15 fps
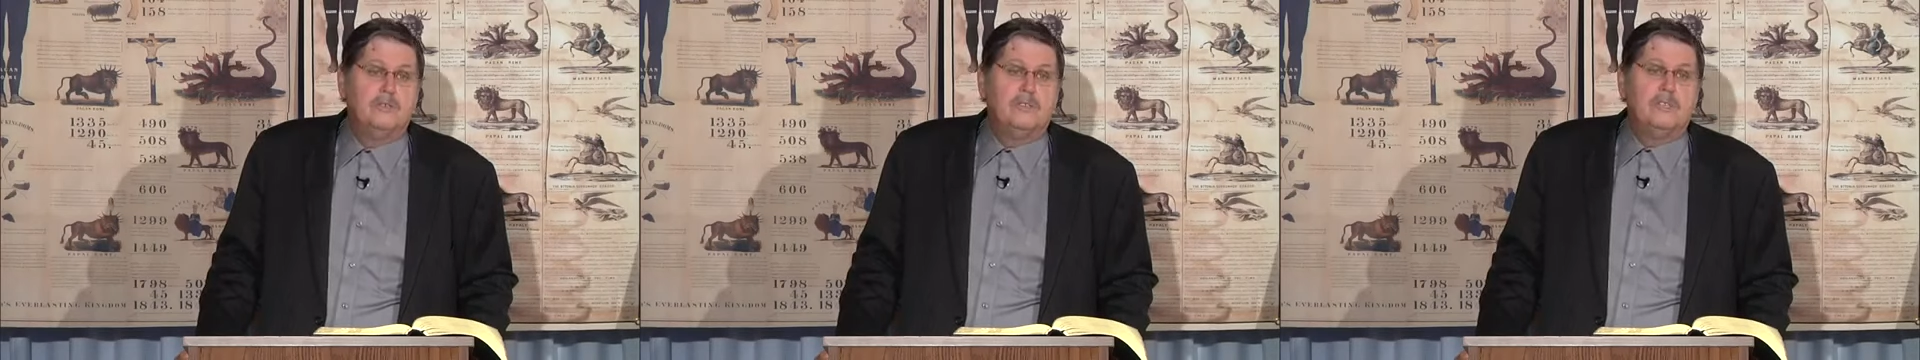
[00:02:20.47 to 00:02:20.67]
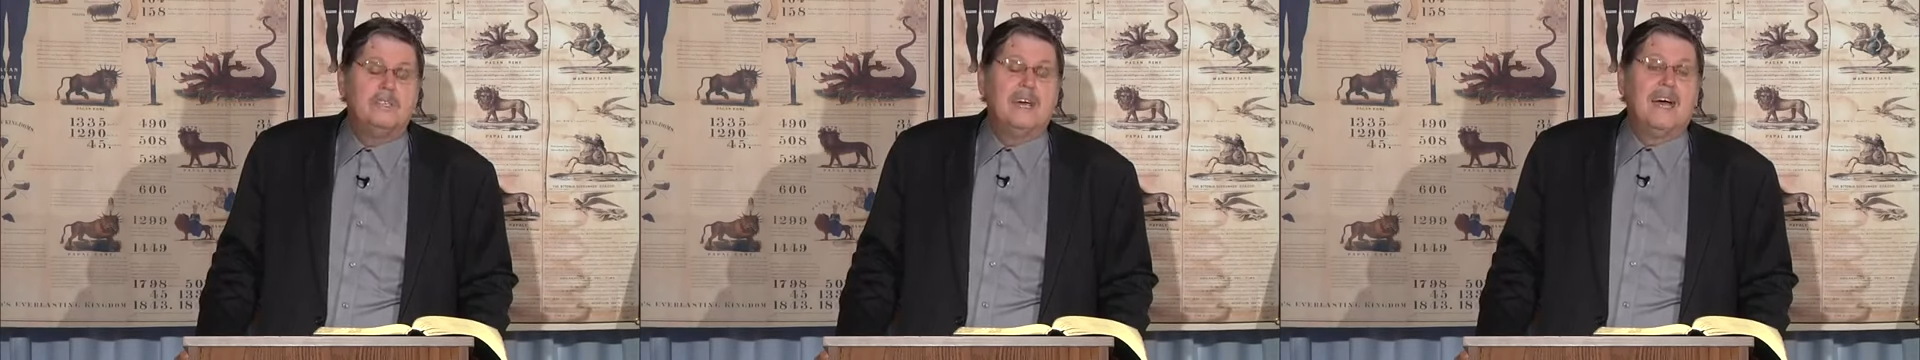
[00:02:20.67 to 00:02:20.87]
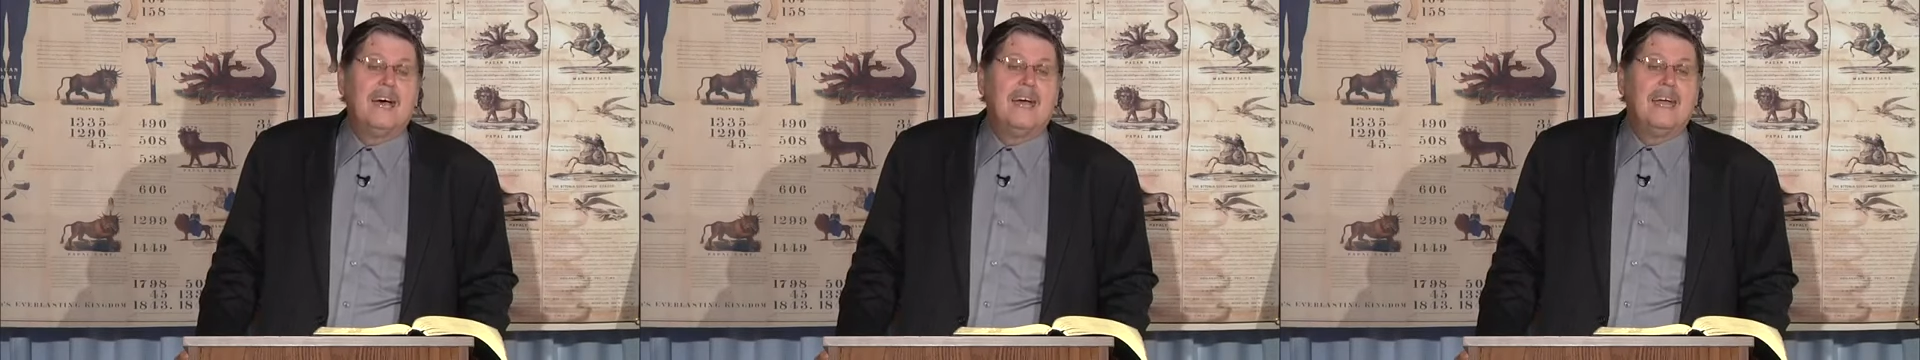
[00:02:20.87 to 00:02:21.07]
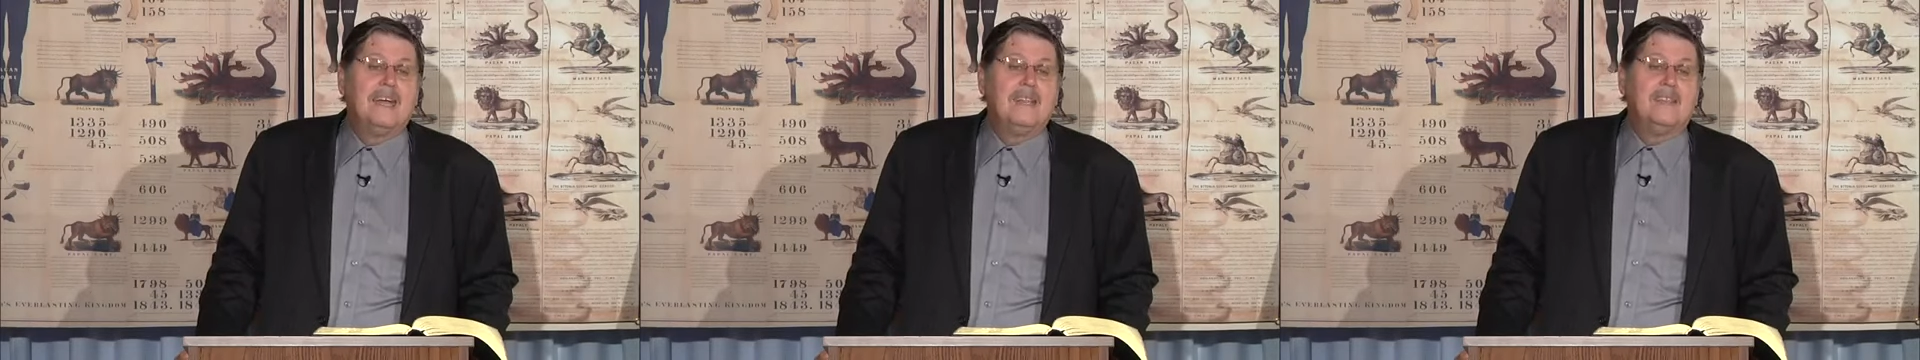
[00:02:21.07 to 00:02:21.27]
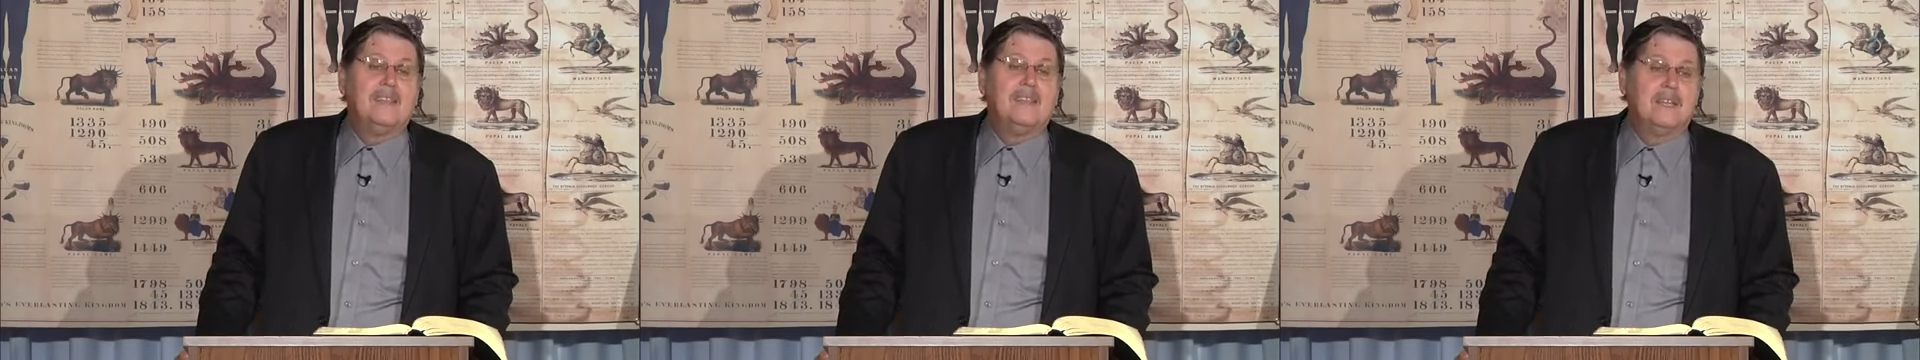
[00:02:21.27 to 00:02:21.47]
deny
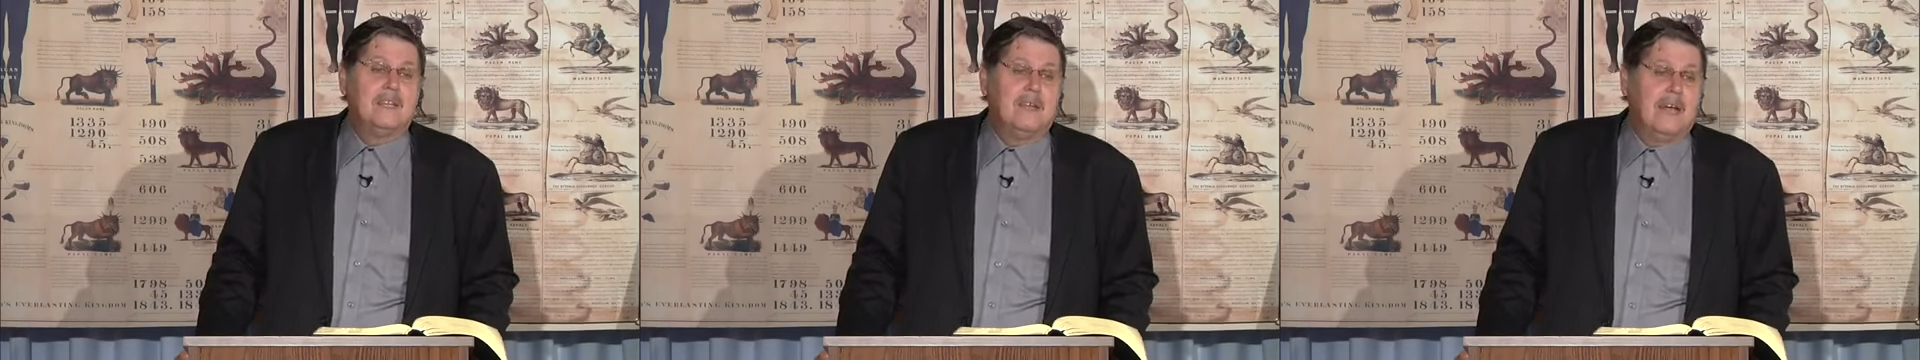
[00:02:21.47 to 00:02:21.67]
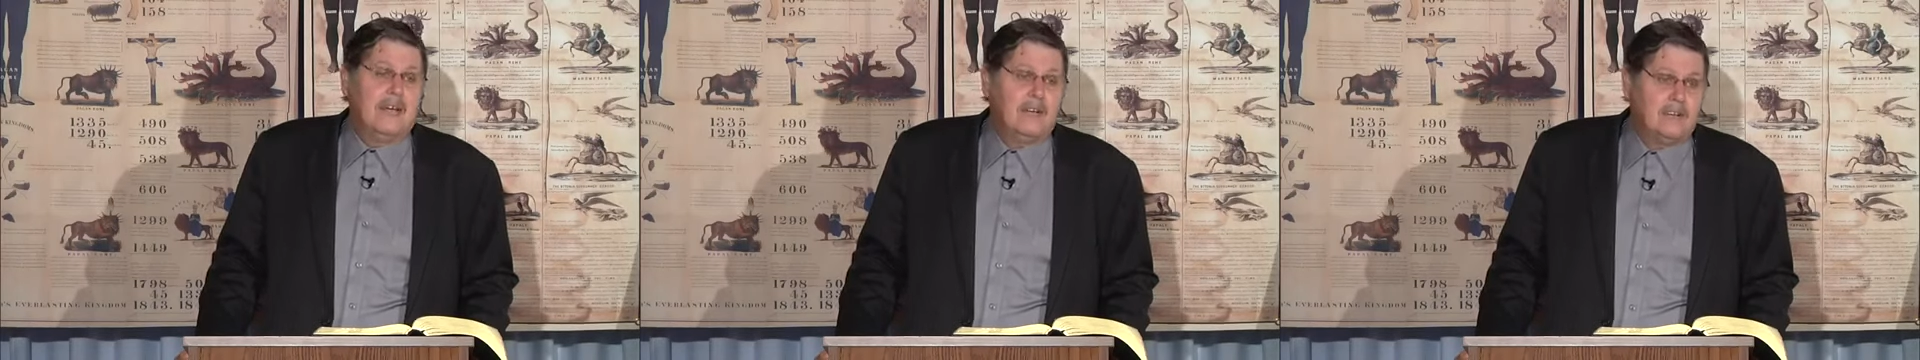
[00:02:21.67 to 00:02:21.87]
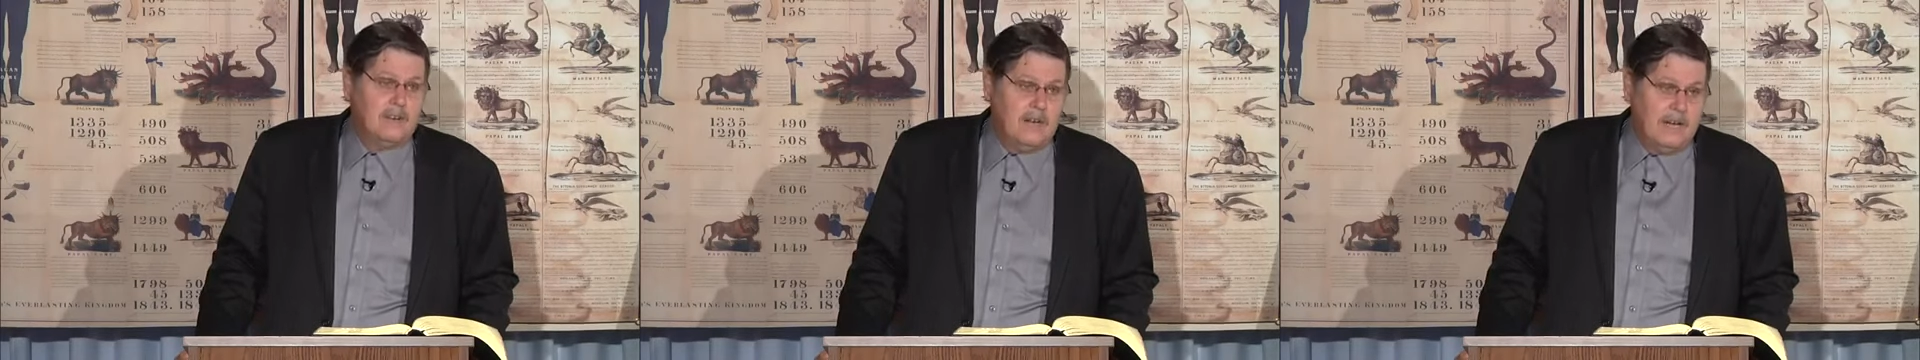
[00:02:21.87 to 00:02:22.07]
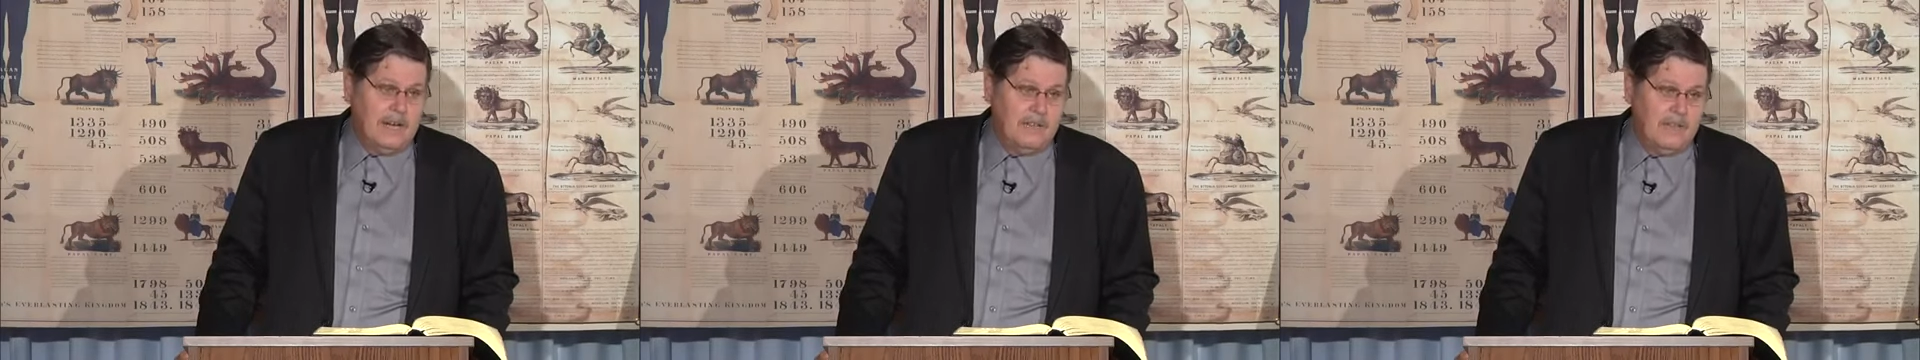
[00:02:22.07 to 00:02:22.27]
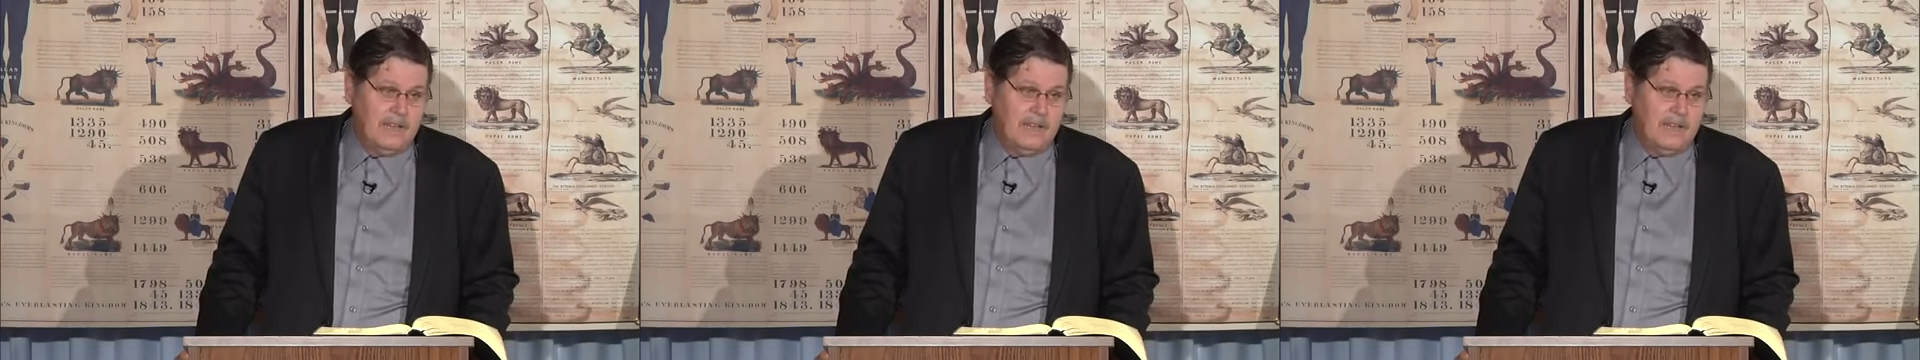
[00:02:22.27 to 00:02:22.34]
the midnight cry,